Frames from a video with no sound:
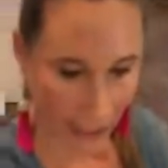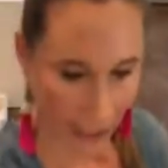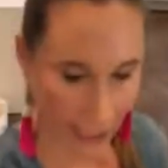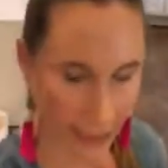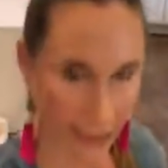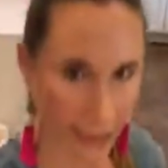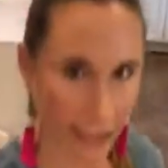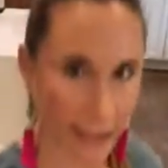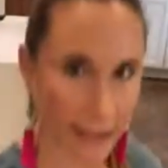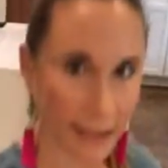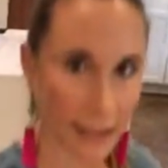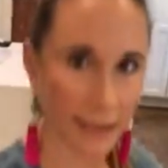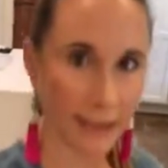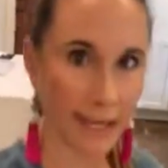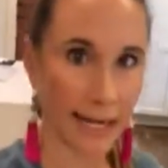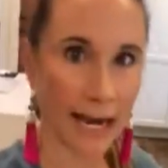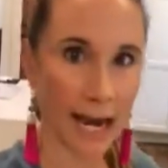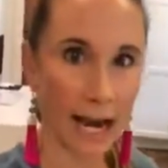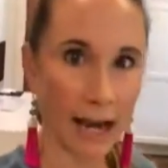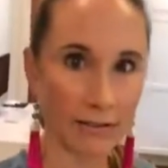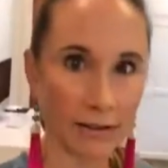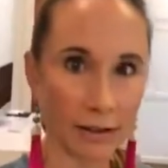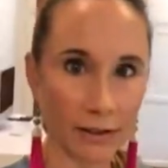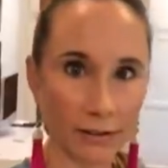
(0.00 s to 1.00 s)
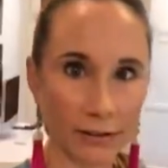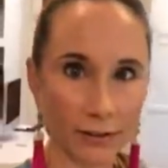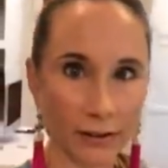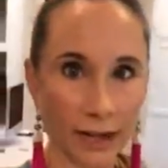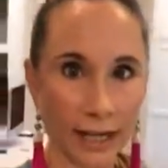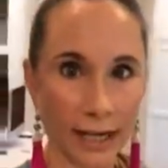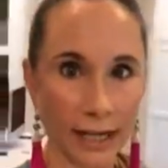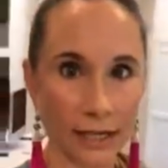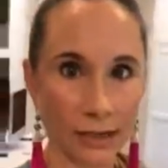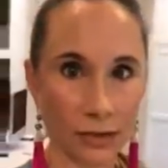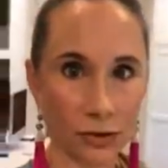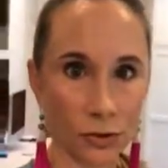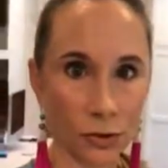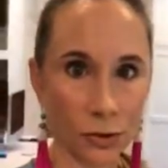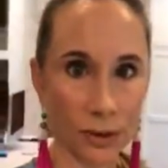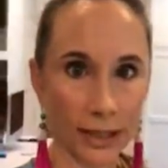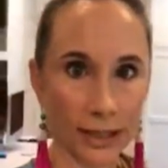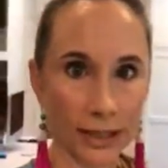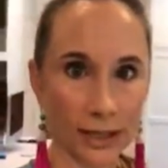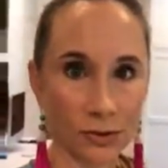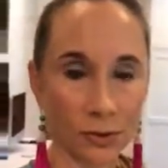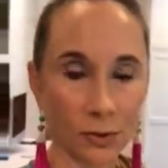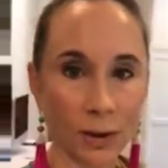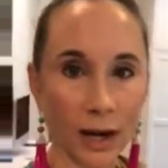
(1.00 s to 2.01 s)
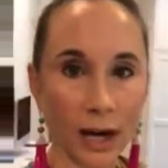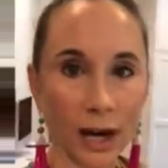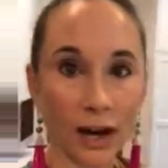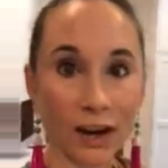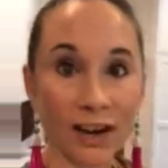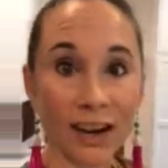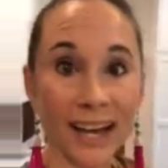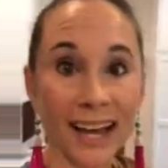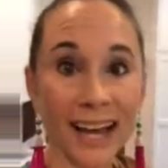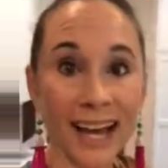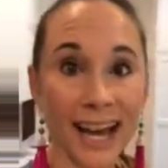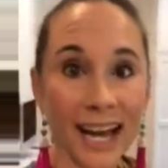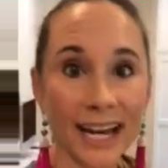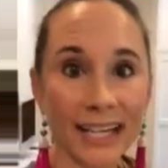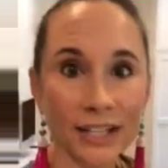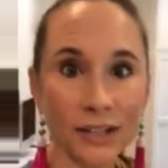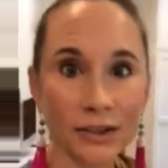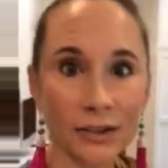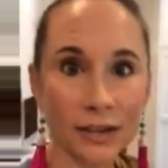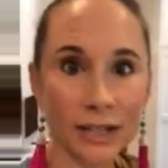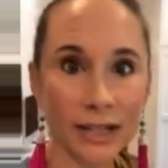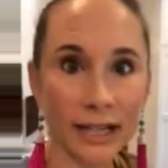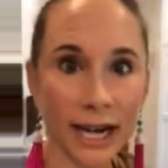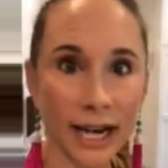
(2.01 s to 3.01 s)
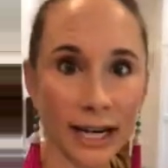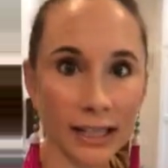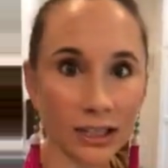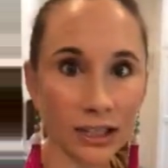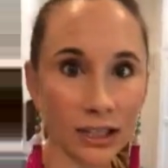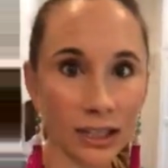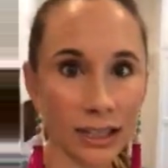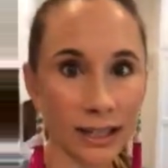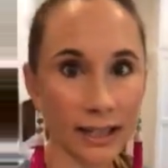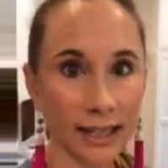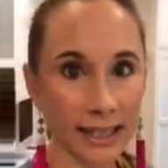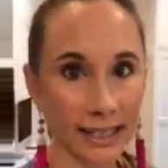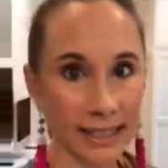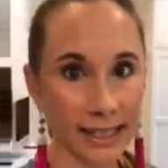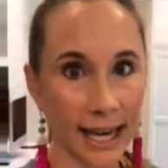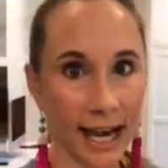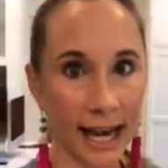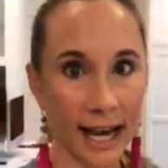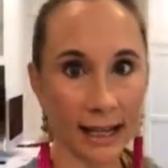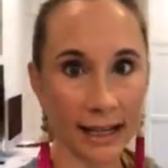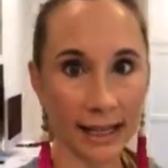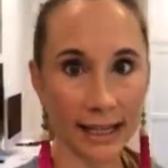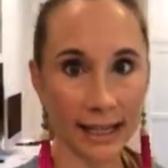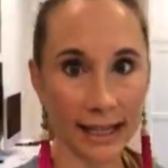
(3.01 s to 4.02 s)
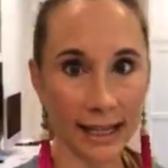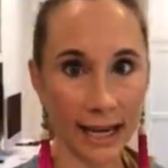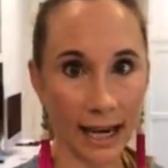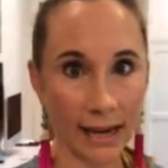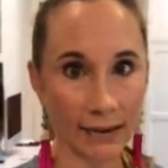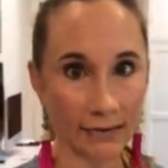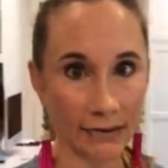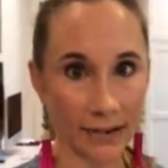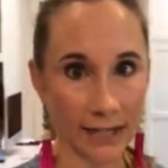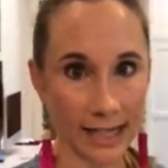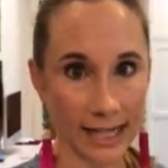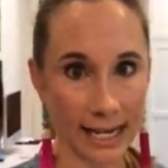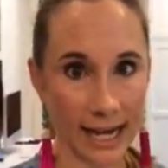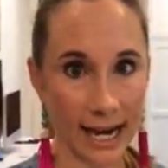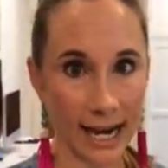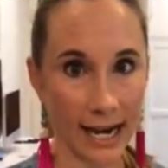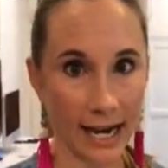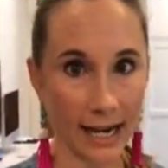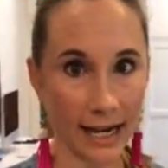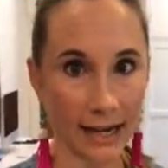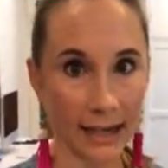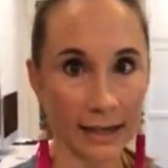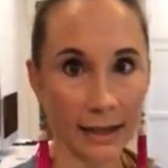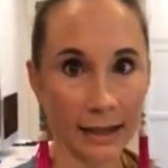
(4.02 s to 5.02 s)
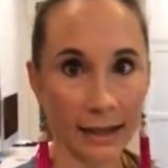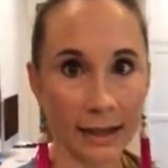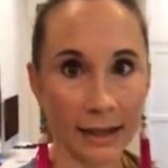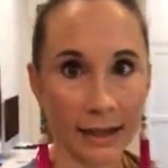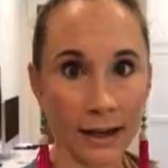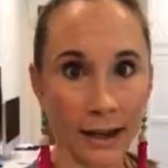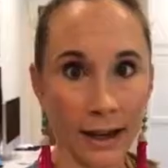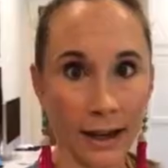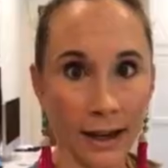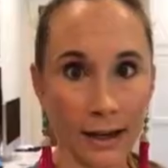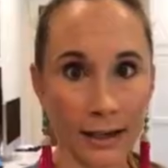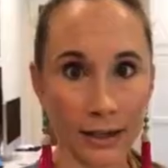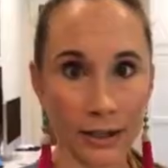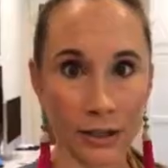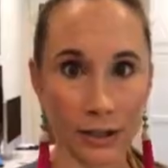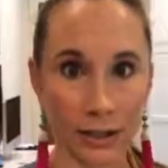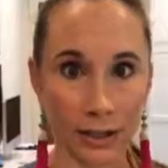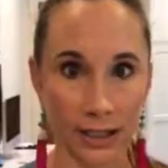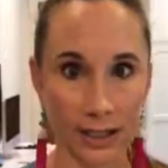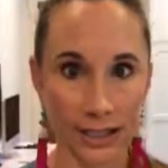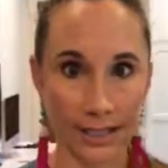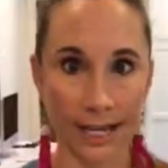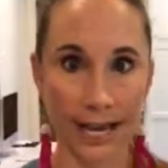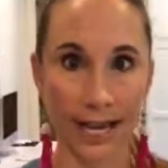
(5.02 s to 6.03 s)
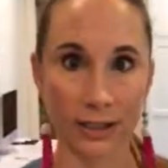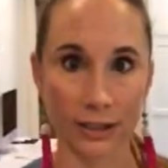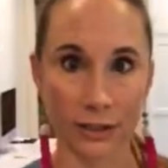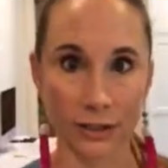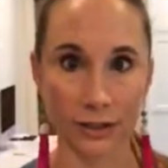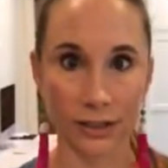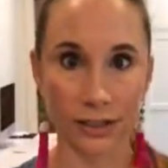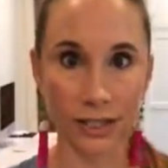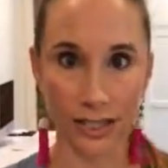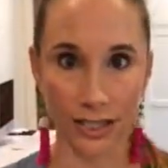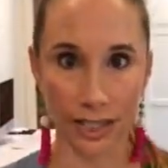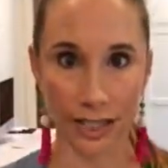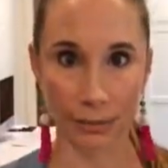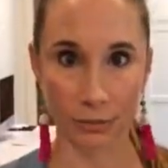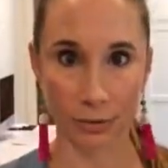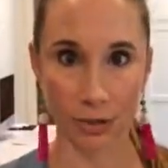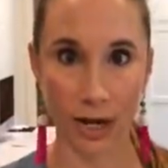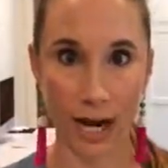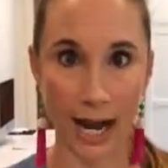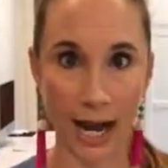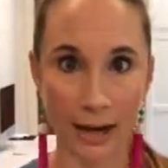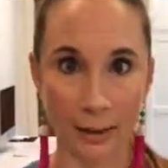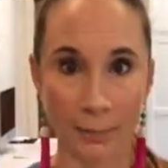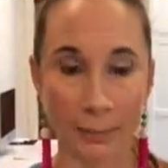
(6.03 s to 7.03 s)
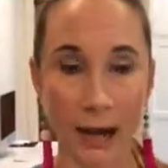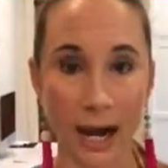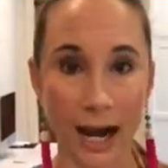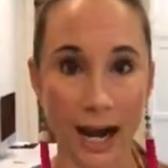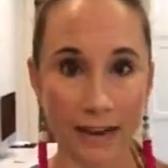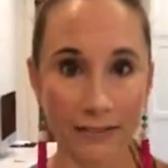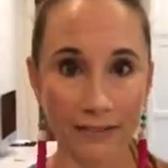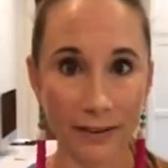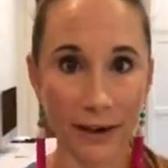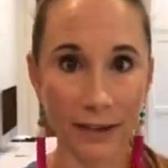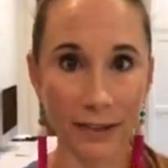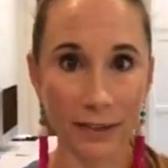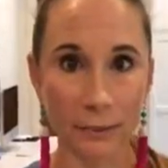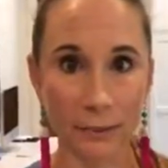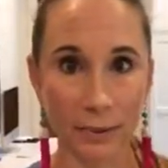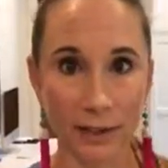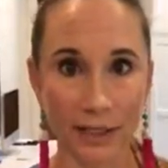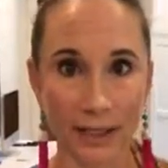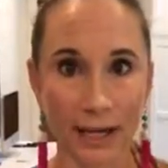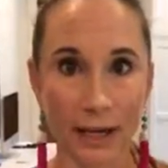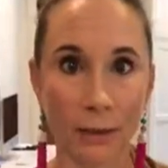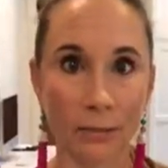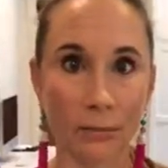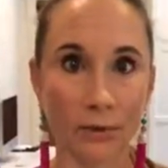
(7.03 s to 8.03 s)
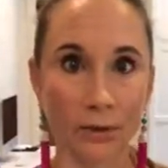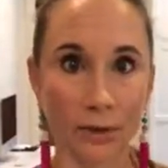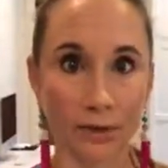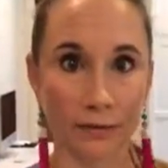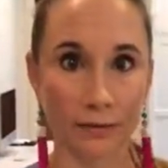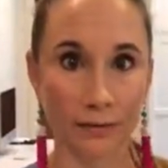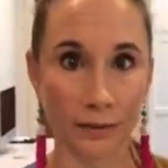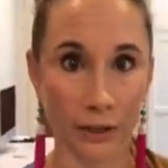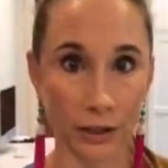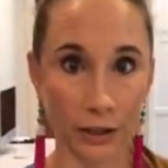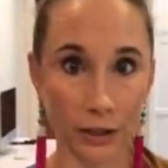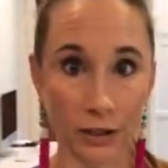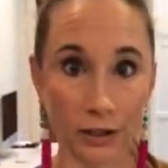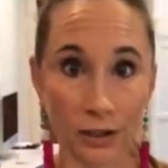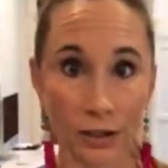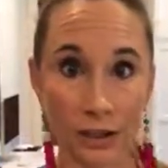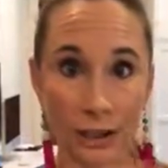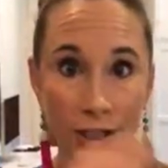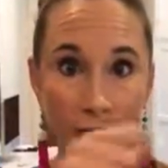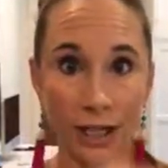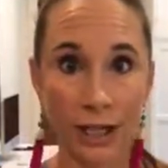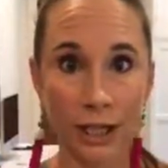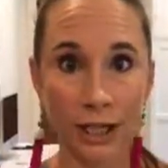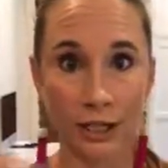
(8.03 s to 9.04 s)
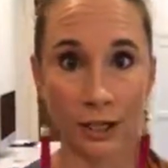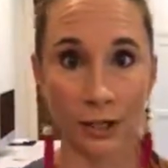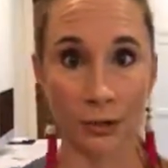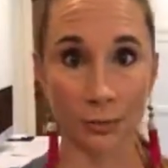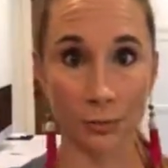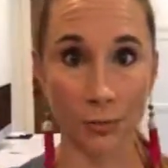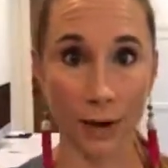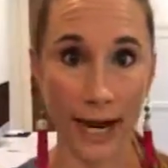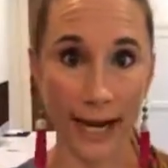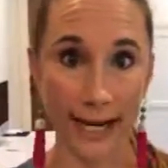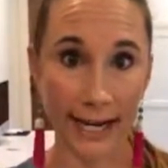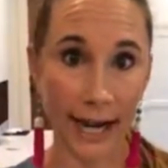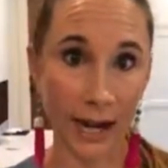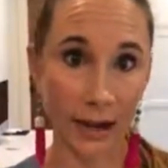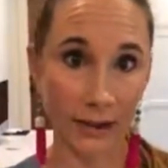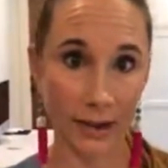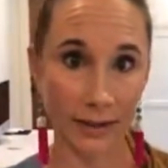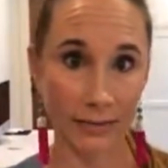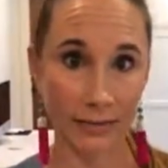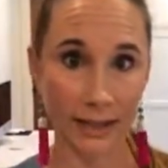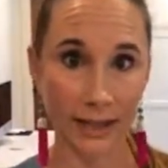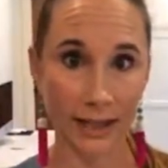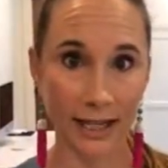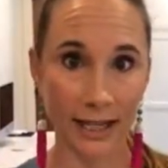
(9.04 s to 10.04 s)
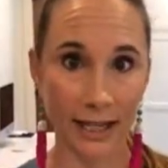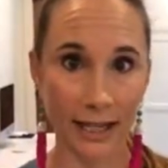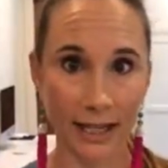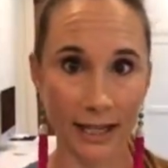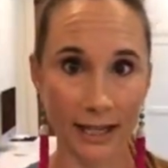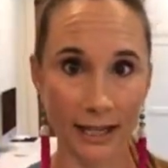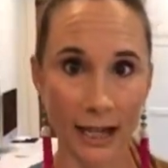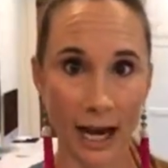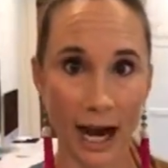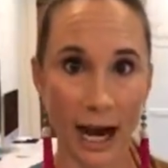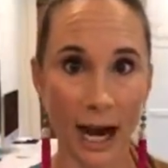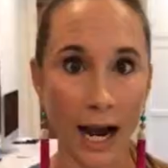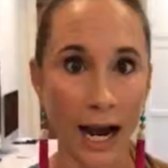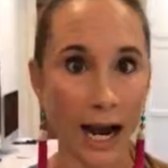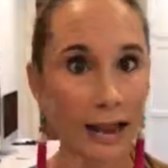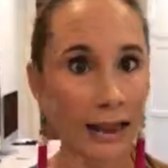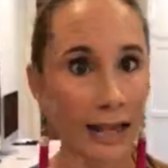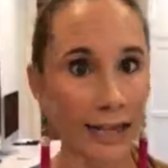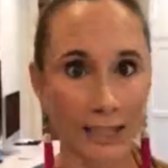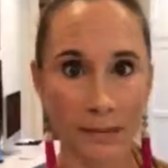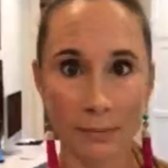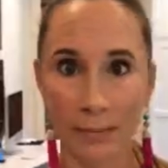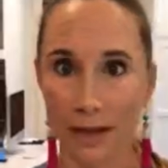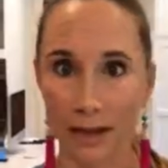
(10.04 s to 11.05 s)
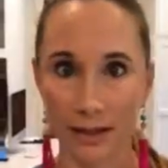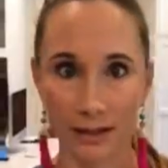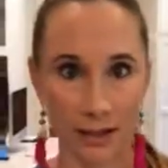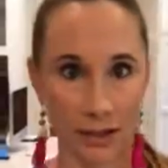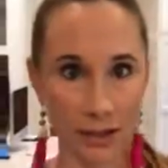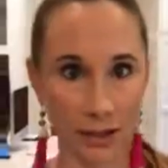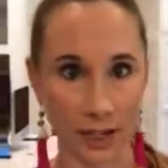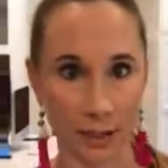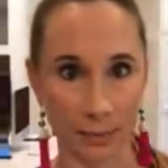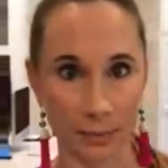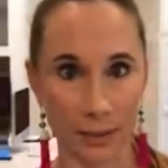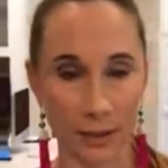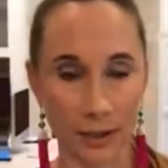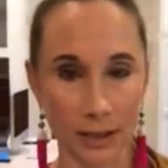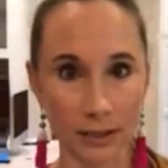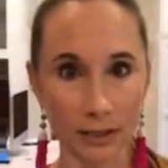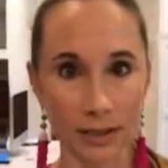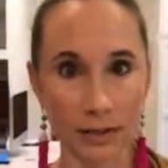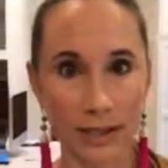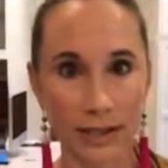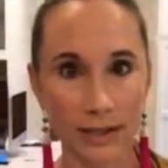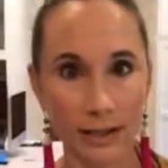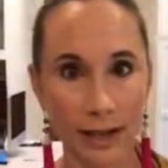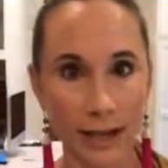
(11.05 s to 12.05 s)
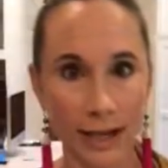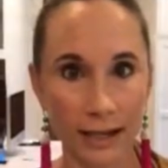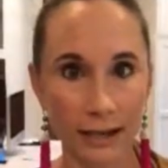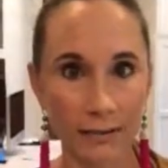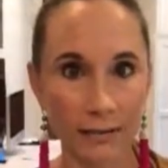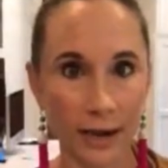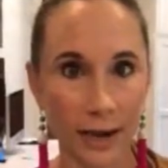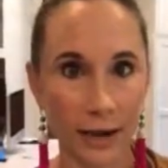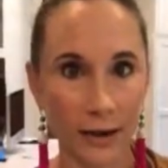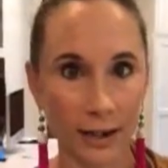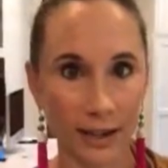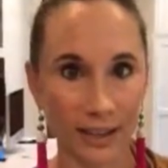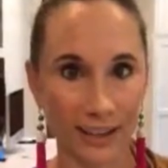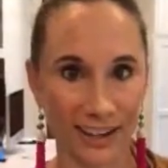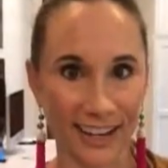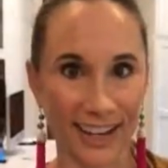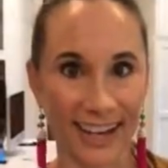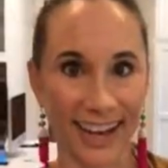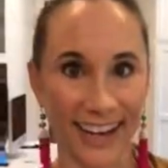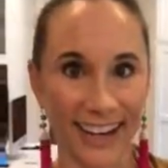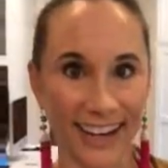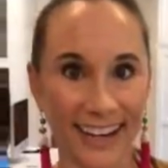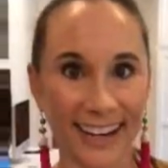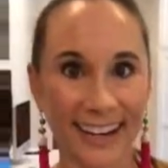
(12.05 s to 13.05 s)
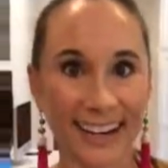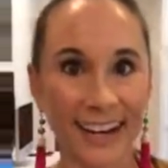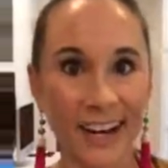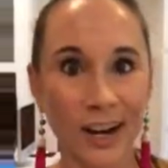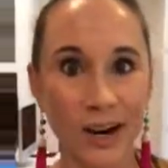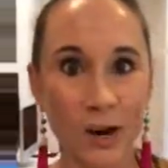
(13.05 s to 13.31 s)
and I think that they have it for Android as well. And you can actually like tally every day your containers to keep track. But I found it really helpful at first to write out everything, and I like to balance a checkbook, so that's kind of how I look at it.